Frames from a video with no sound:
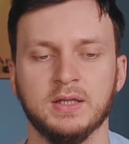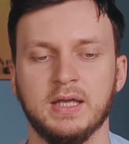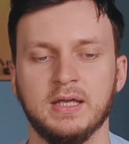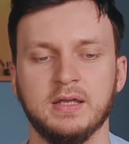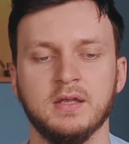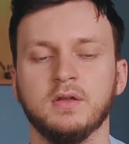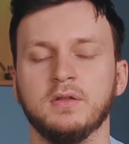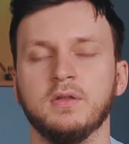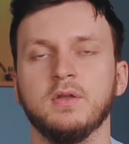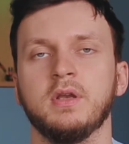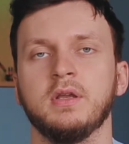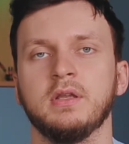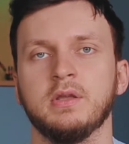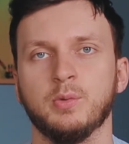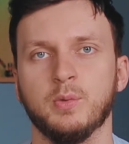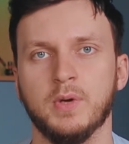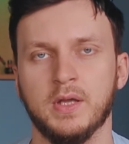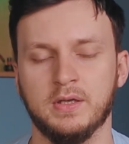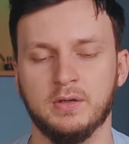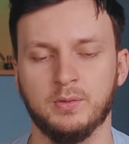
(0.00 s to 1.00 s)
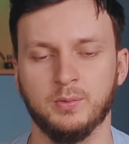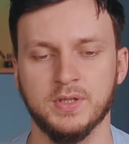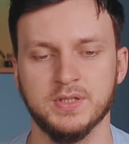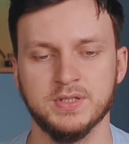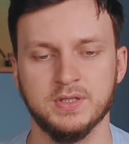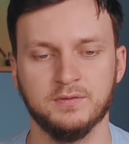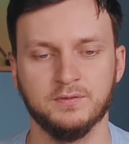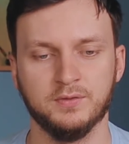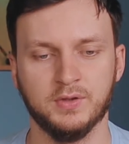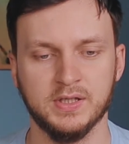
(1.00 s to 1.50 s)
like including the weather
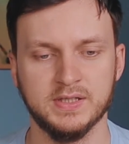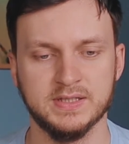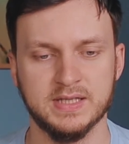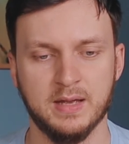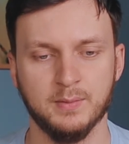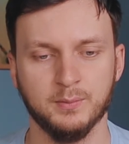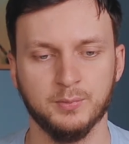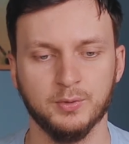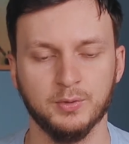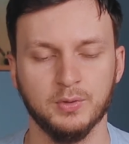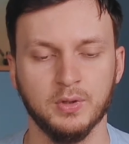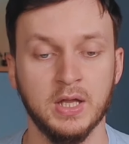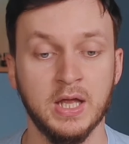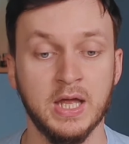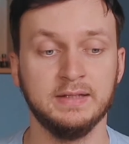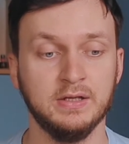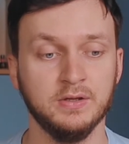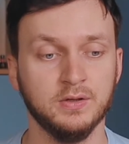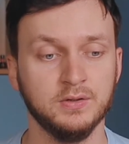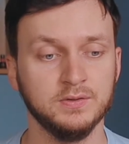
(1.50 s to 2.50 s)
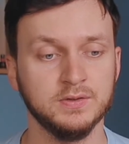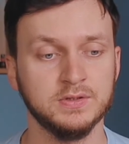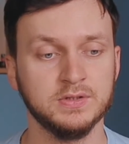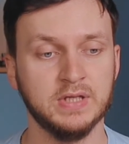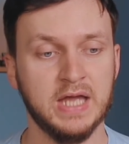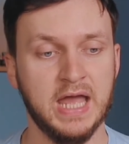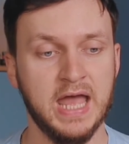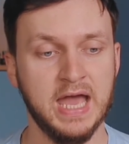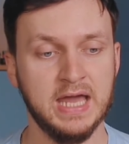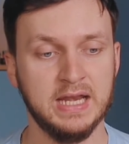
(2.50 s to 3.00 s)
widget, for example. They
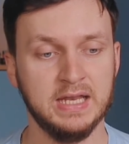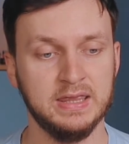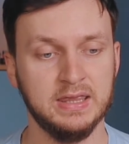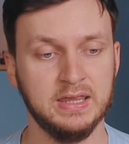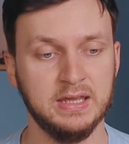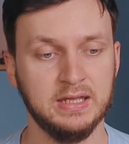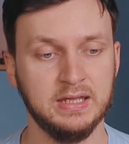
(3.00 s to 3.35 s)
also added